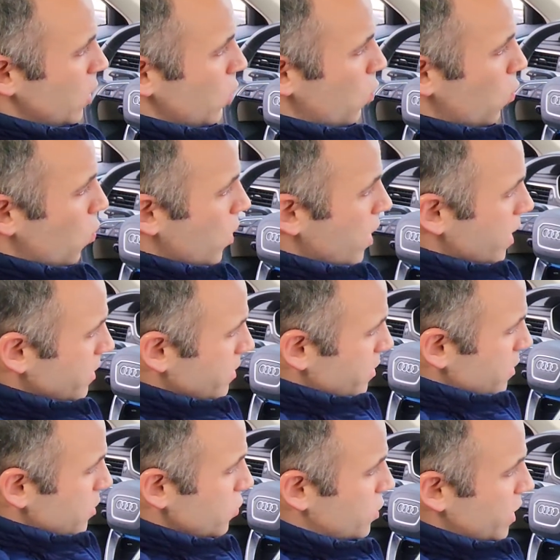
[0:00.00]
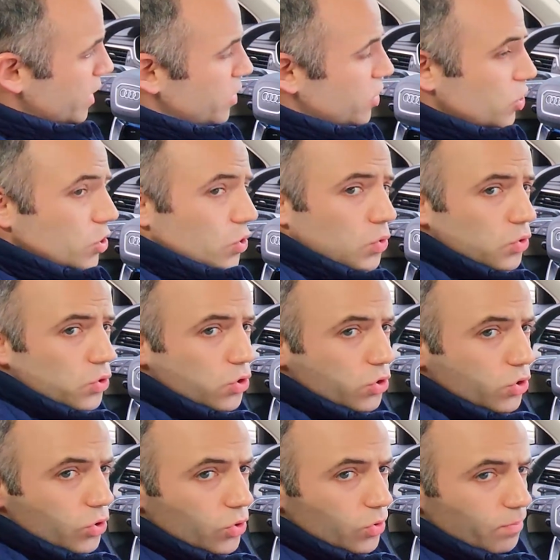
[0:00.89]
what you can use
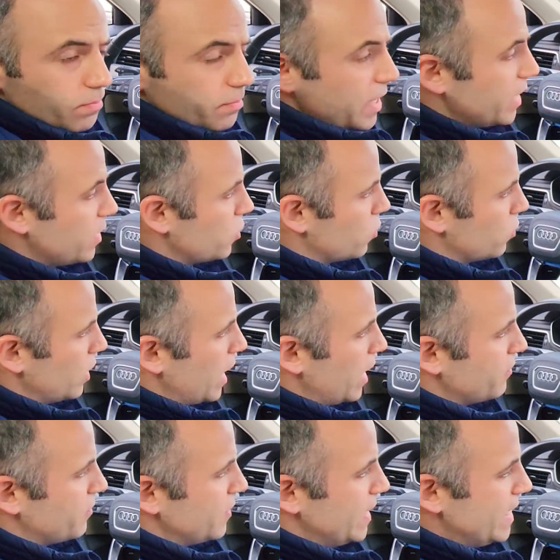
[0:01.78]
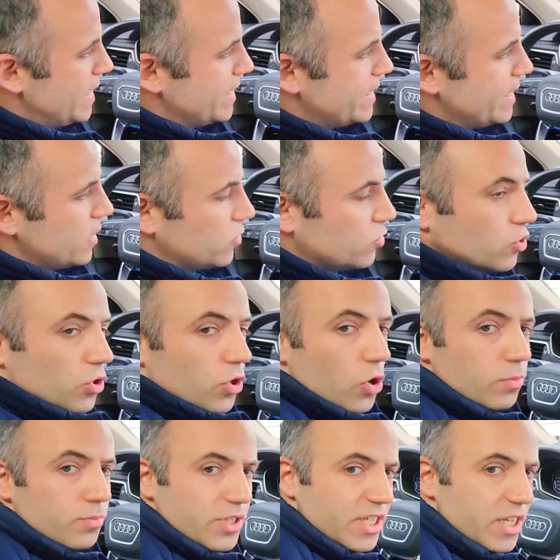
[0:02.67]
to make your life easy on the
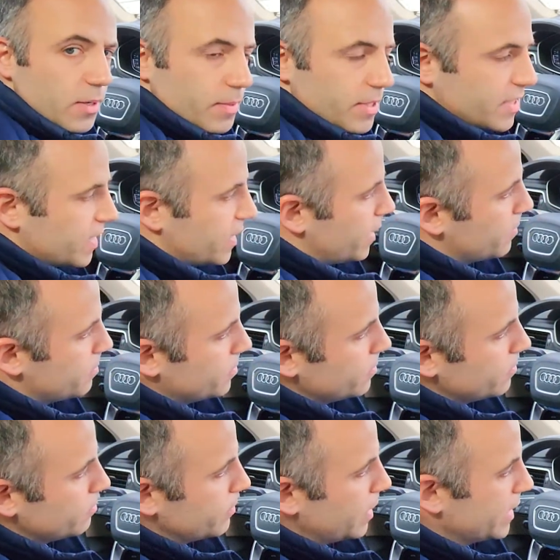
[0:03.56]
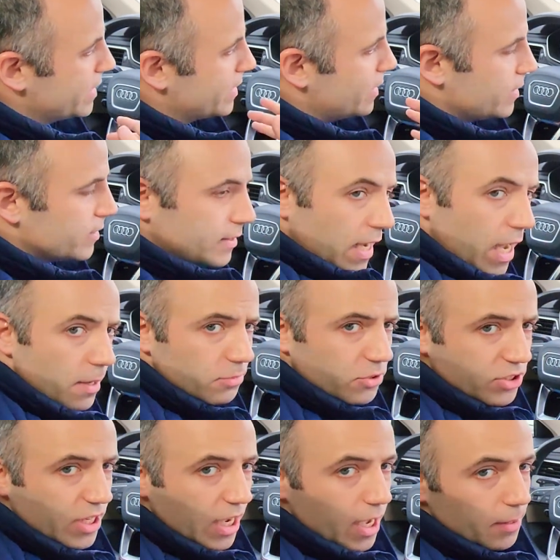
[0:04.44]
home cinema setup. But in time
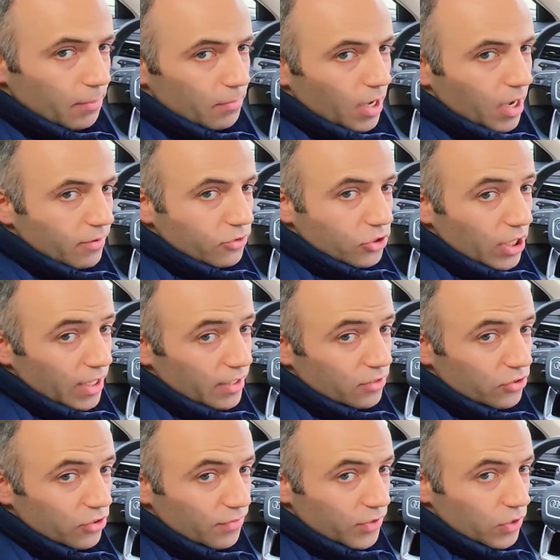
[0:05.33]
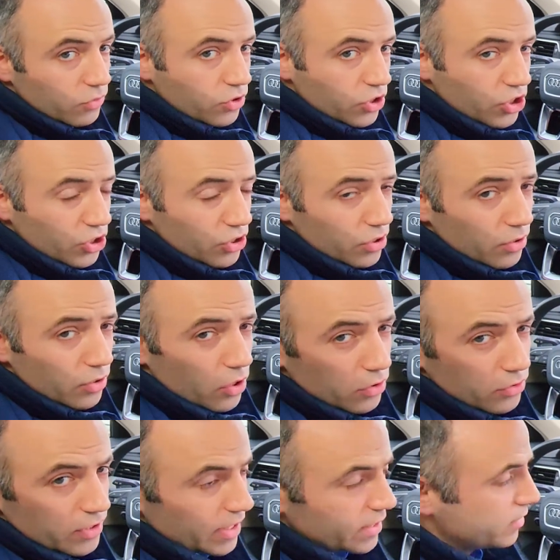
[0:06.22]
to time, I would like to review digital
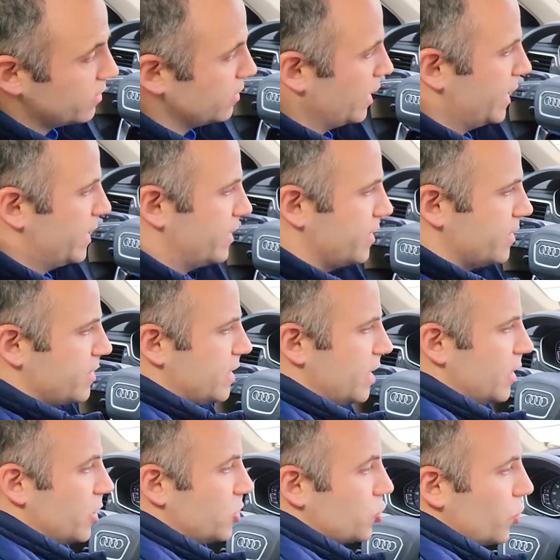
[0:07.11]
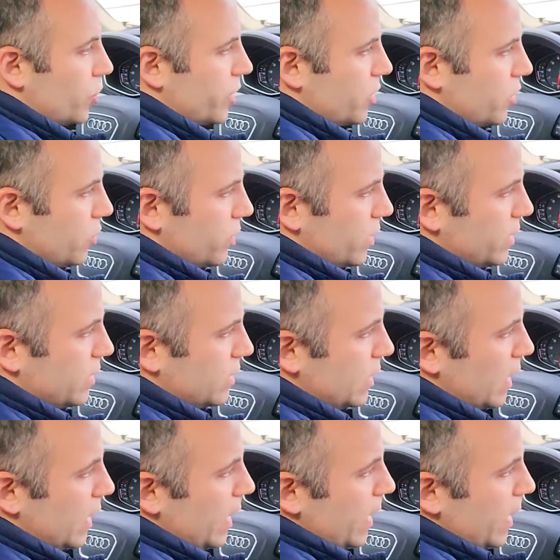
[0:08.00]
content like this, electronic units.